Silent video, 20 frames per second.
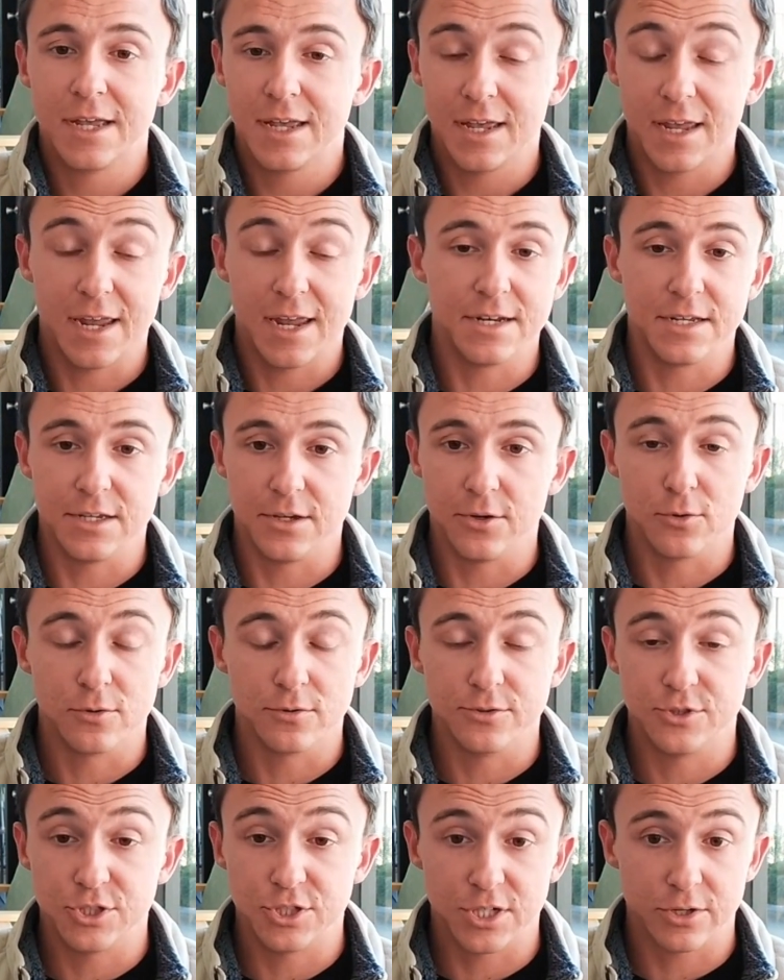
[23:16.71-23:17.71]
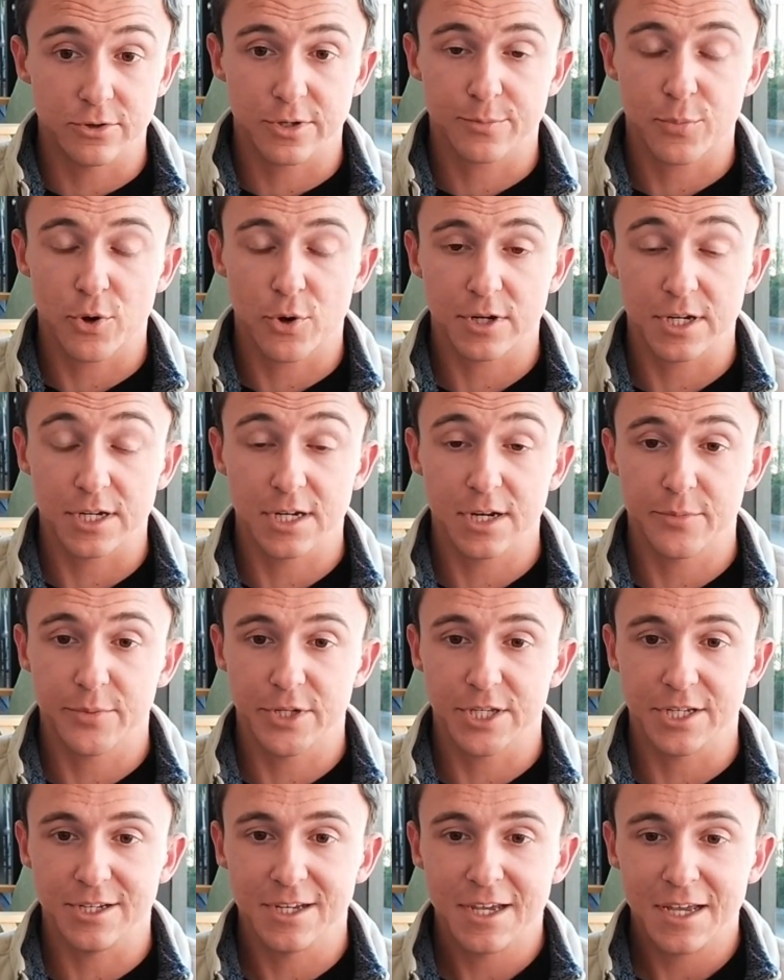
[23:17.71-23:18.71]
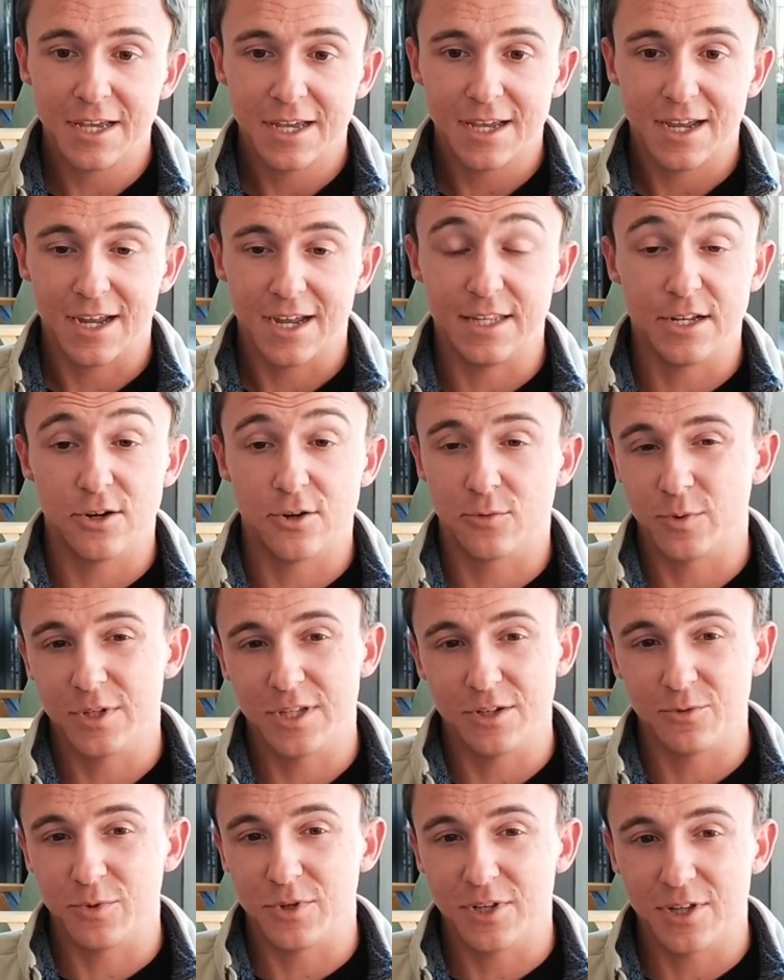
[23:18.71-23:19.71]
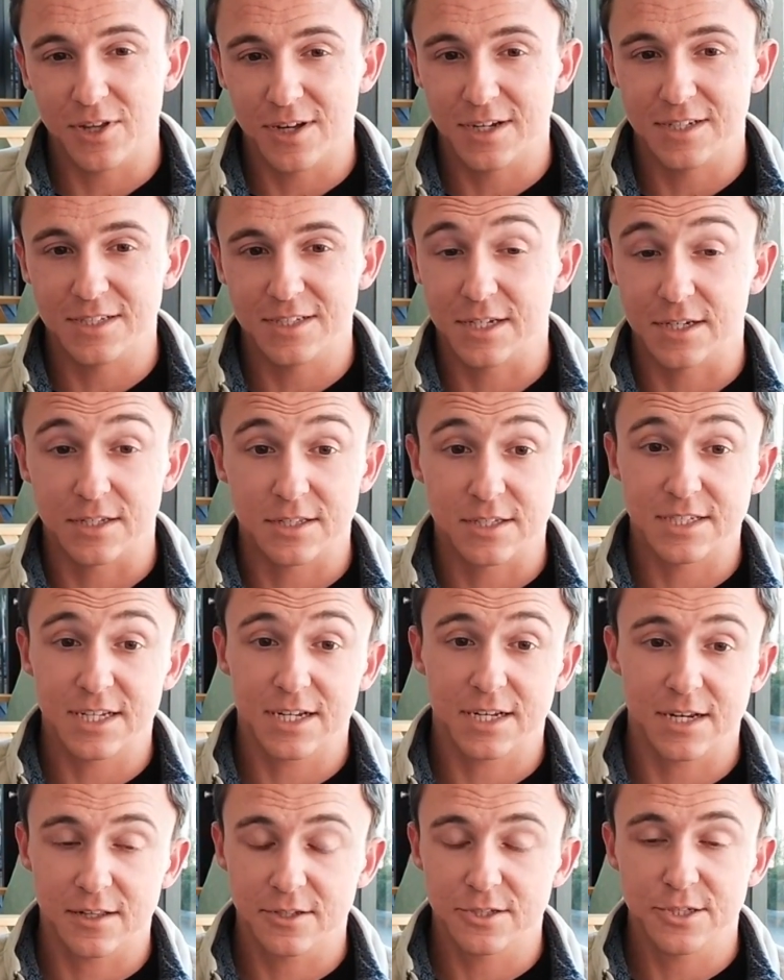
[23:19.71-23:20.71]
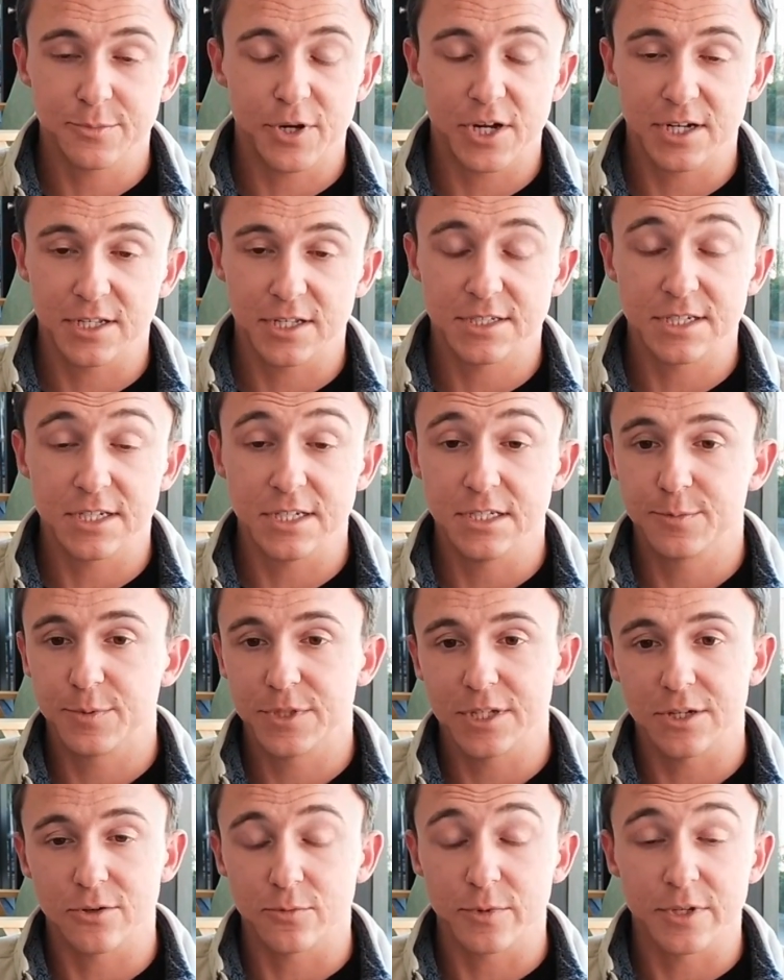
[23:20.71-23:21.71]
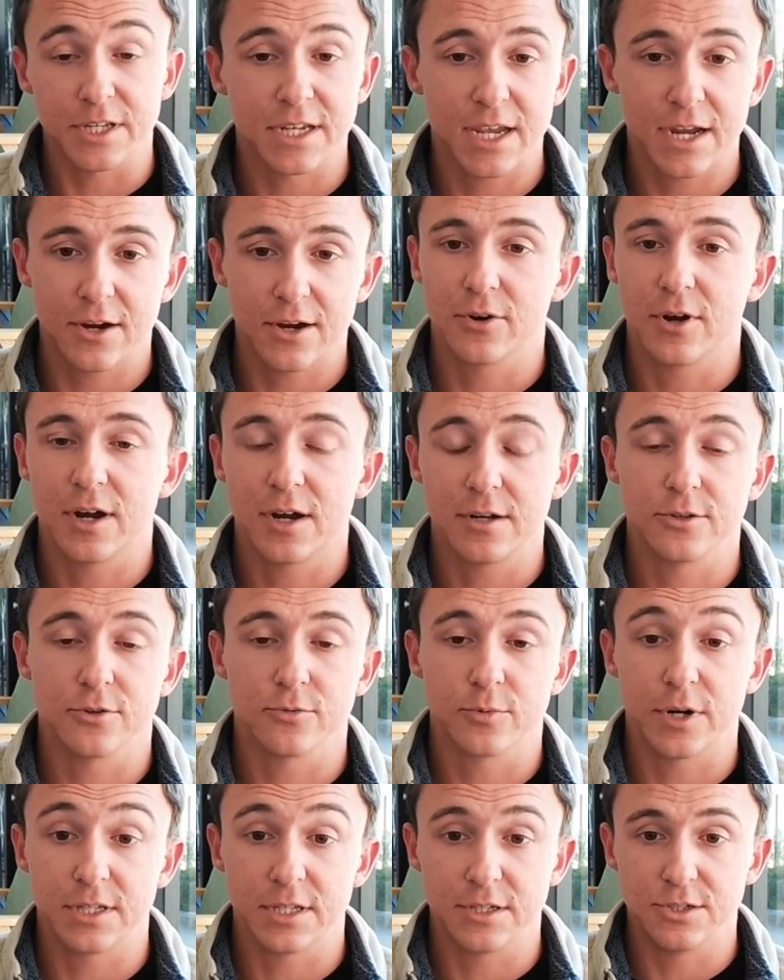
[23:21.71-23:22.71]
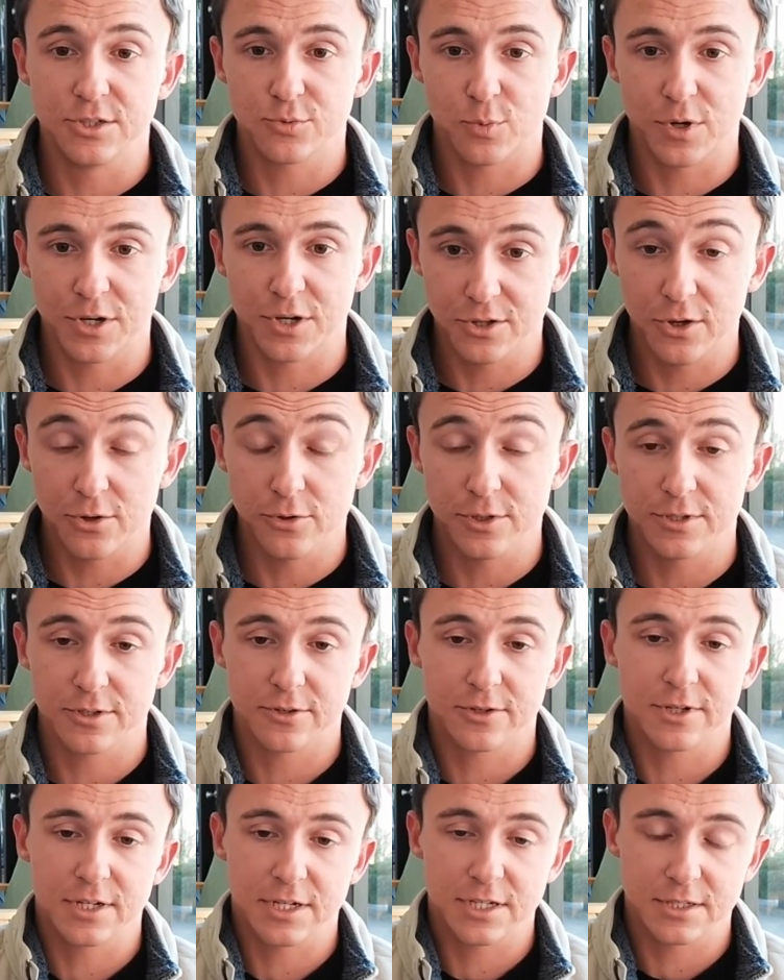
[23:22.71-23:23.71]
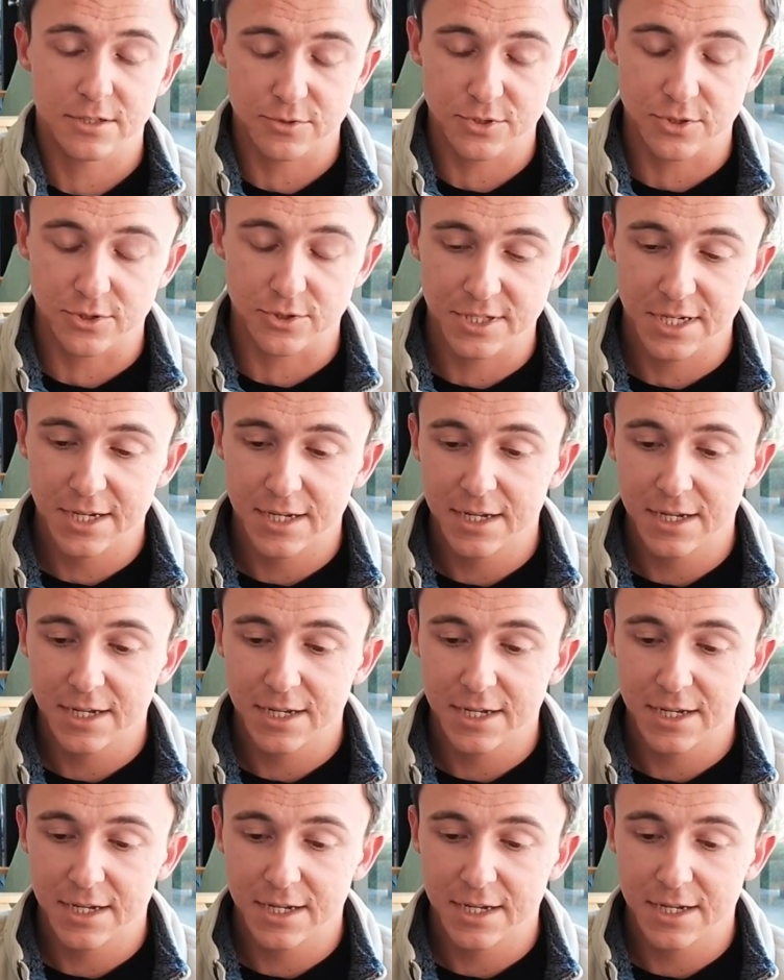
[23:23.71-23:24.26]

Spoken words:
any old generic parking company, and they don't really realize like the technology behind the scenes, but they don't really care either, right? They just want to know that they're going to get the result.